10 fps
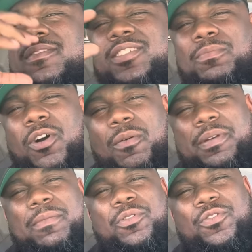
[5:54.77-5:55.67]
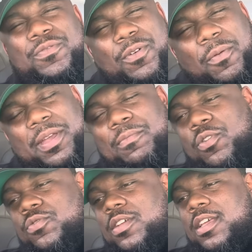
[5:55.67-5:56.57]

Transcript: small, big moves.